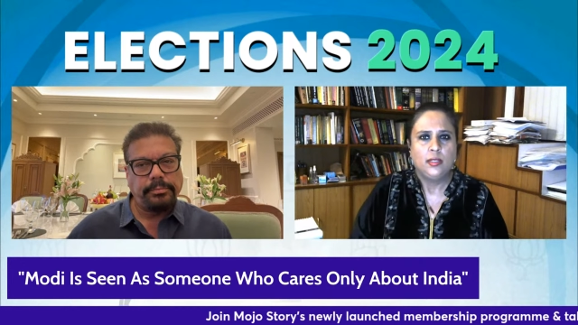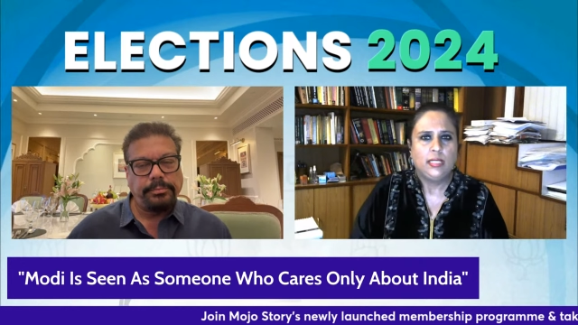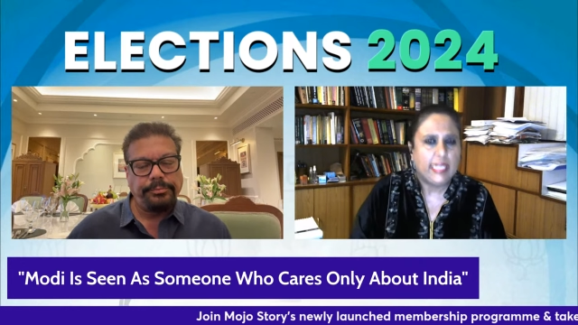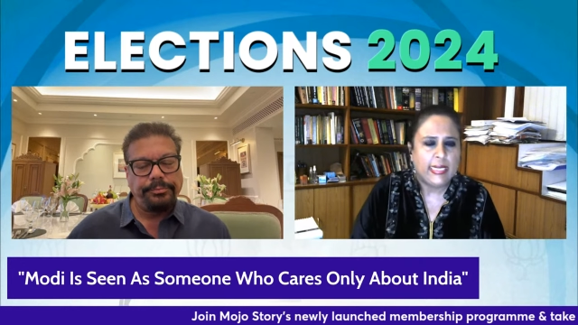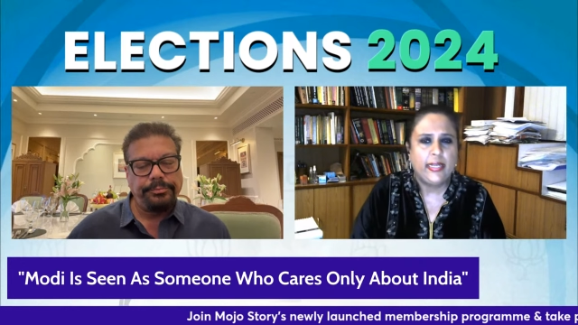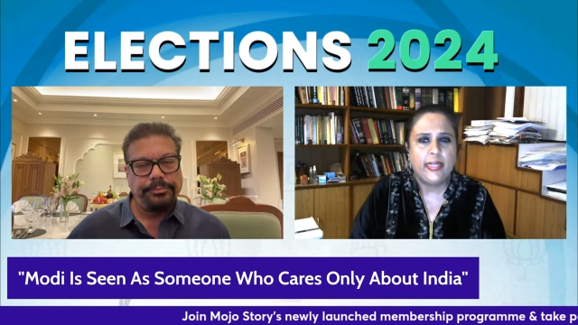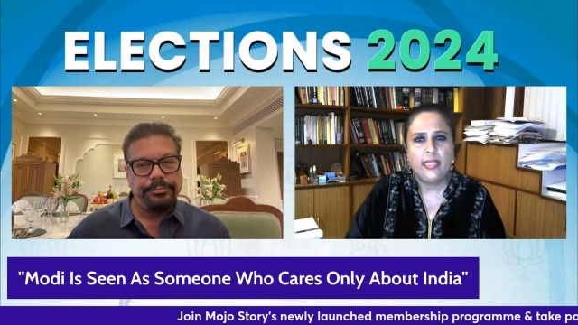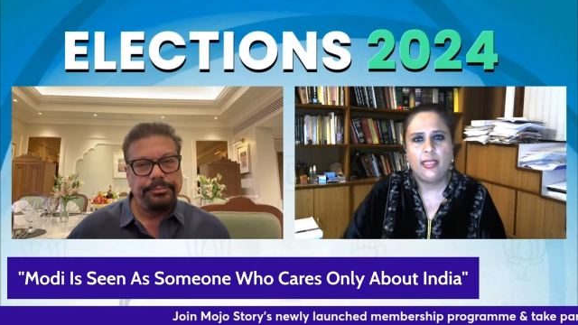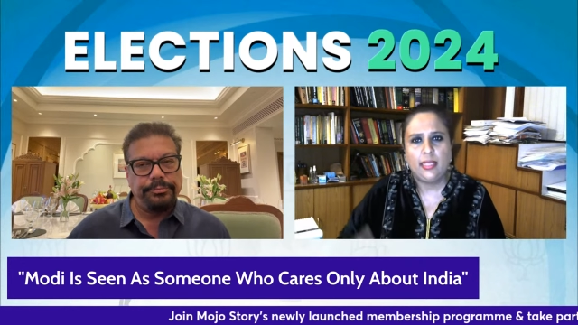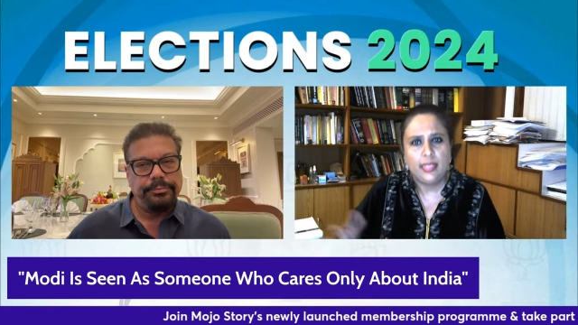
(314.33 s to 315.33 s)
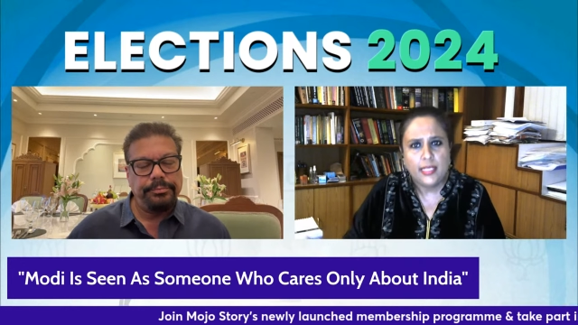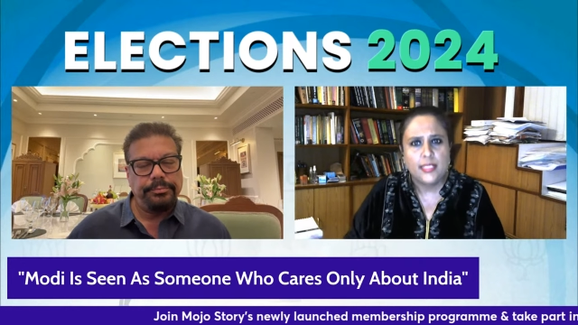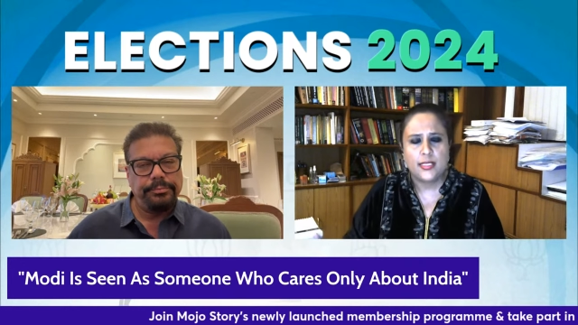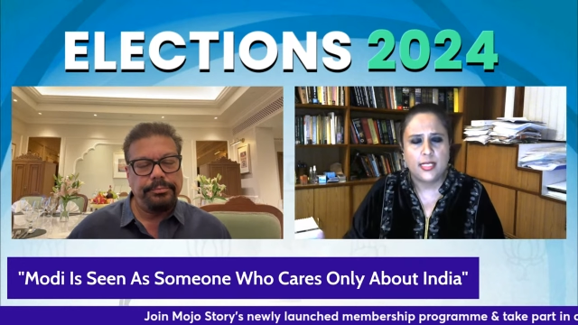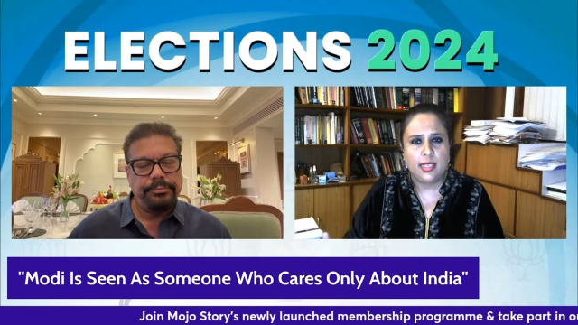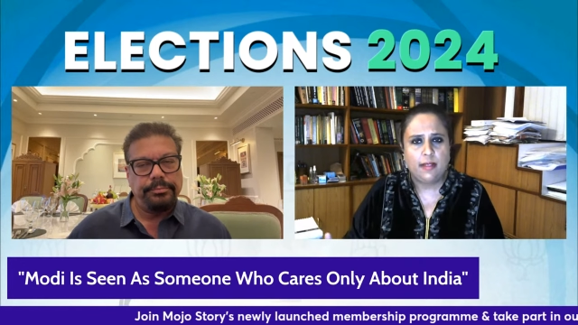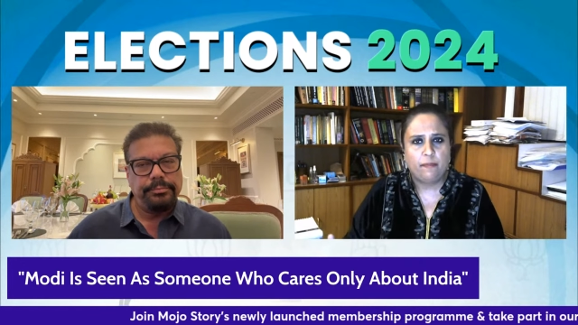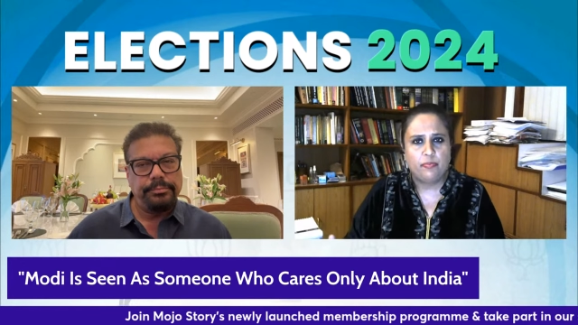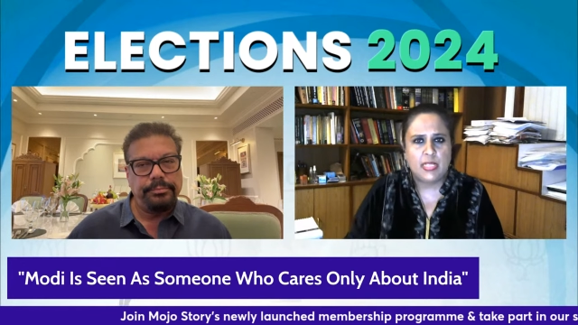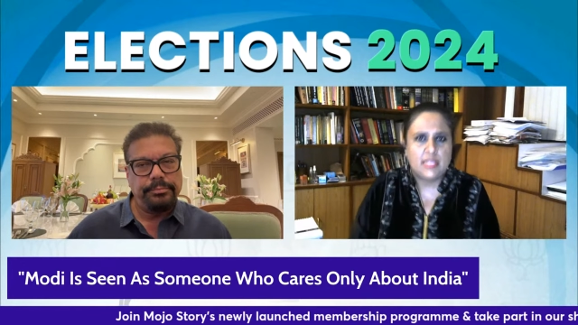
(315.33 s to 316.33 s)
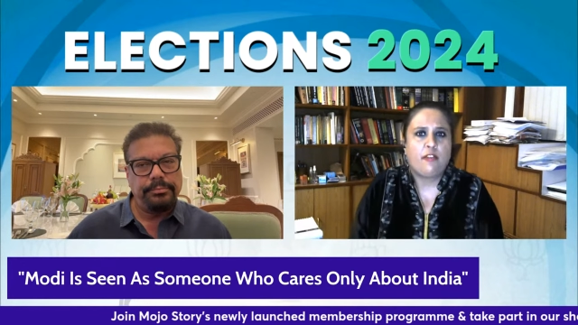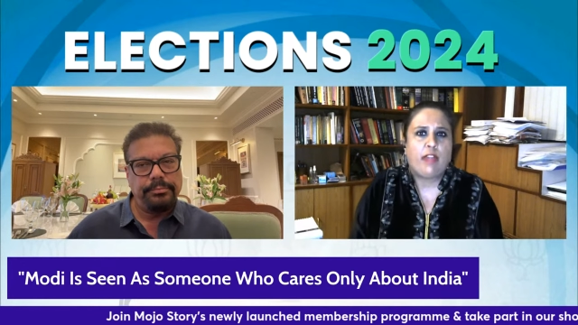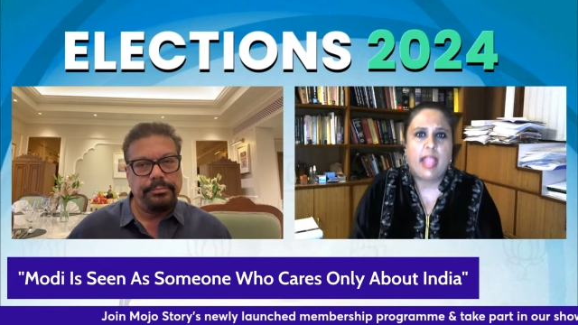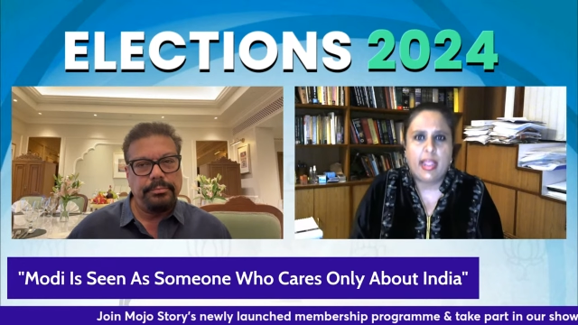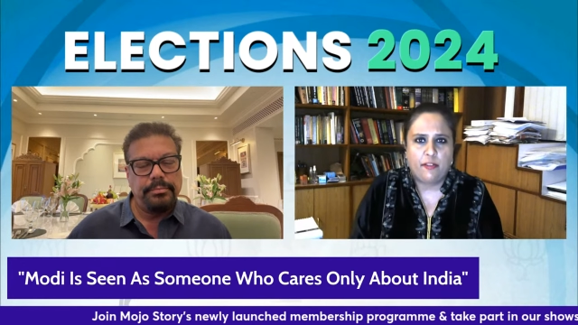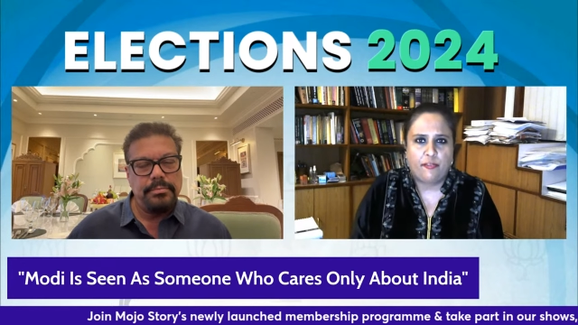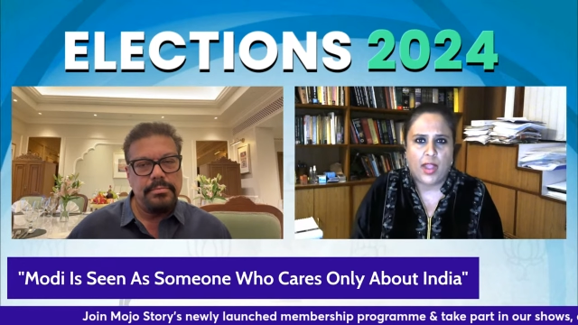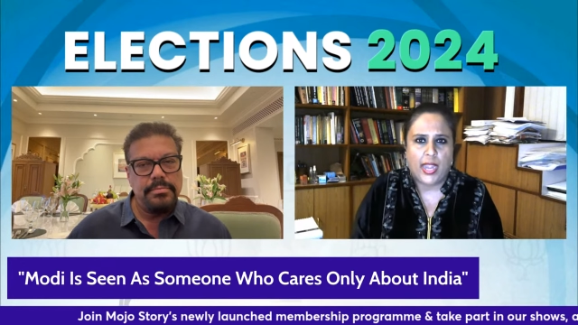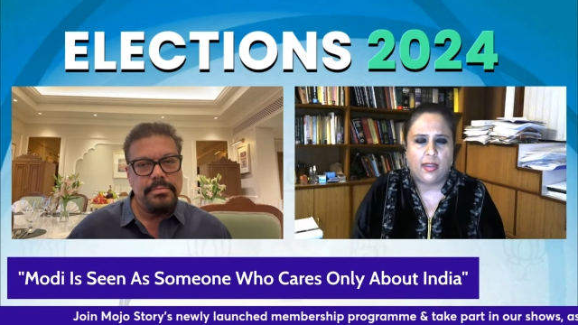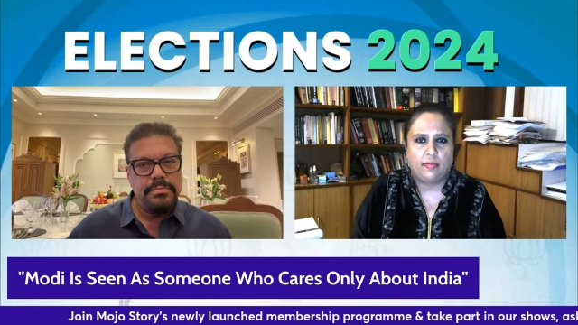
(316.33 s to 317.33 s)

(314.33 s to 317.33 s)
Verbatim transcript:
Speaker 1: ED, EC, these are rarefied.